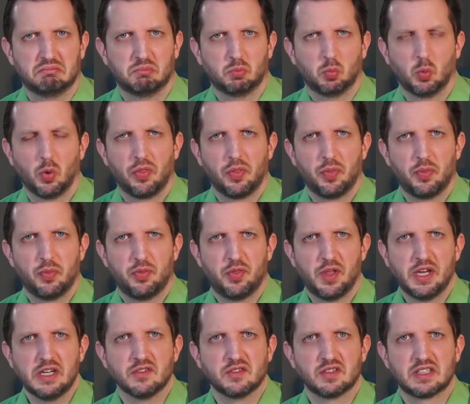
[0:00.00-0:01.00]
well,
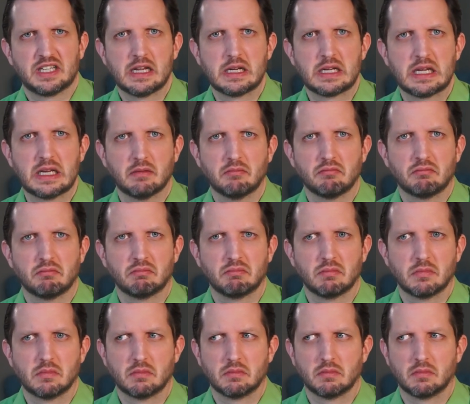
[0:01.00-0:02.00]
things can get
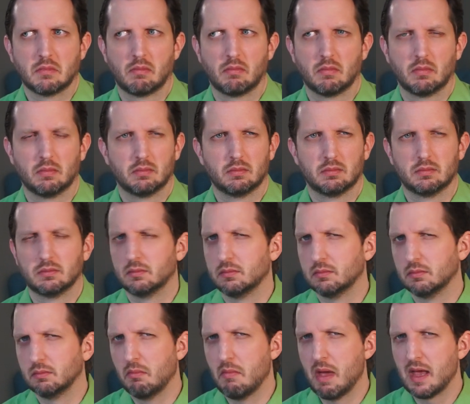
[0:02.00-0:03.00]

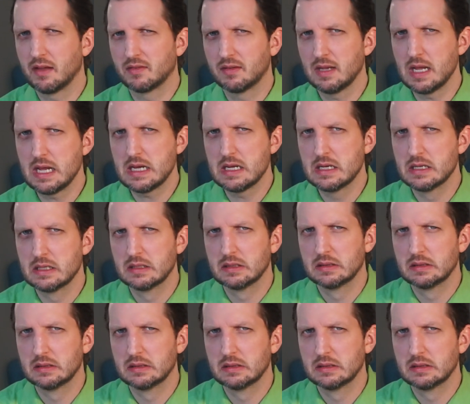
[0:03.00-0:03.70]
messy.